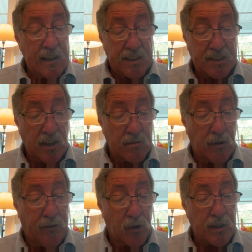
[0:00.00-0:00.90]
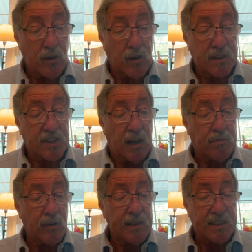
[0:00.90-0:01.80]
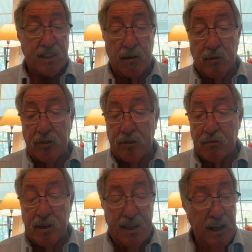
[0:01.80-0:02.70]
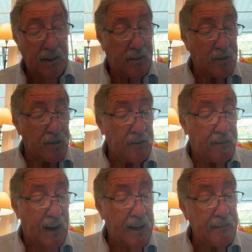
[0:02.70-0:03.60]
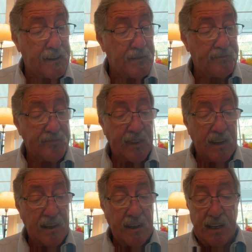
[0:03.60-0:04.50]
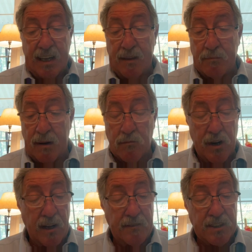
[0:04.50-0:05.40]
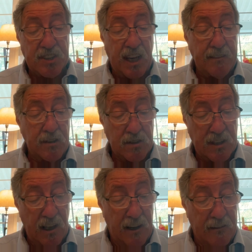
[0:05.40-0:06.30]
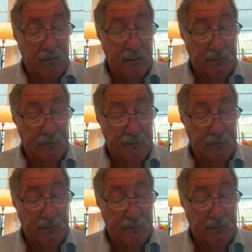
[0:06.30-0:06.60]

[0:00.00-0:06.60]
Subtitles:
The song before the Lord's Supper is number 335, in memory of the Savior's love.